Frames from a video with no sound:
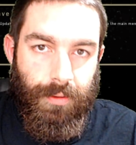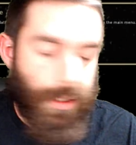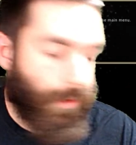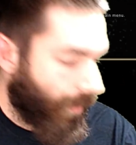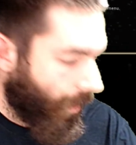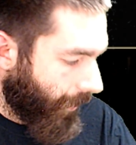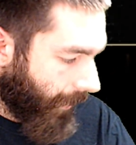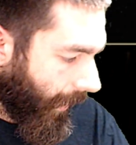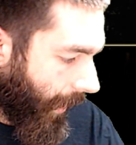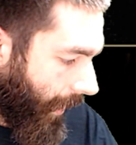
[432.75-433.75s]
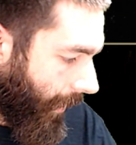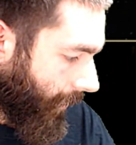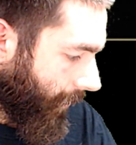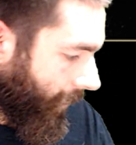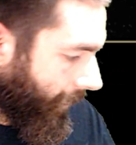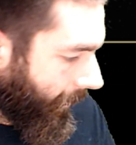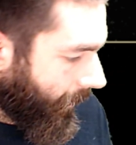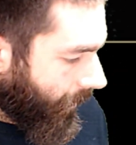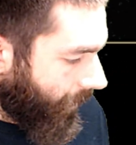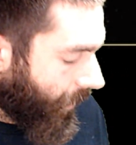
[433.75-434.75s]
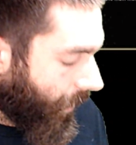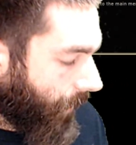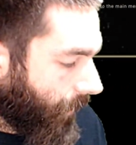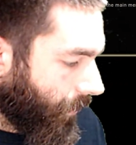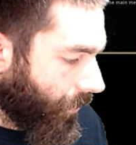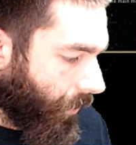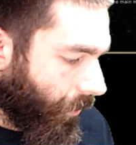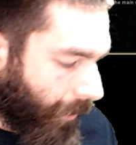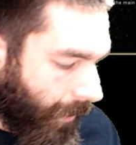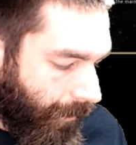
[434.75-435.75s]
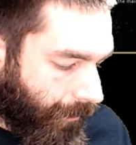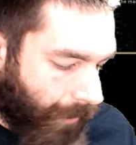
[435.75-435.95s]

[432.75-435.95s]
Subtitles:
I was hoping the F controller would be